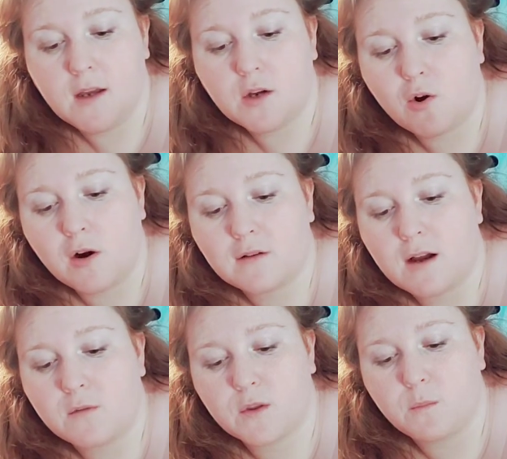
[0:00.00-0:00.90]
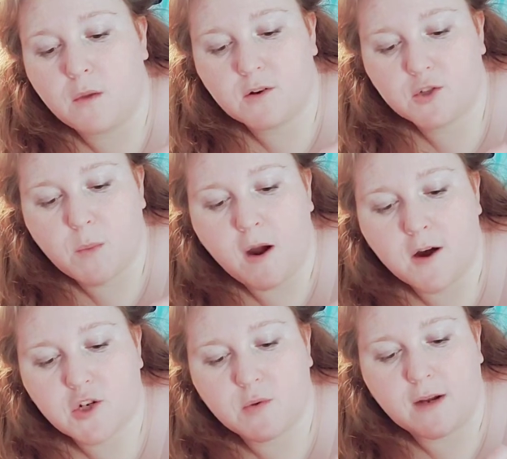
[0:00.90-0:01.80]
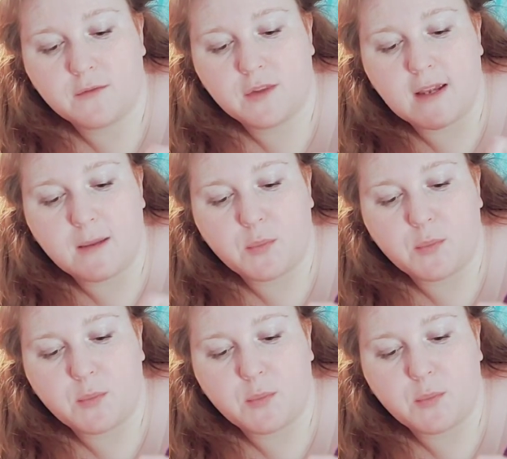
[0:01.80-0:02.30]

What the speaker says: go around with Mod Podge around the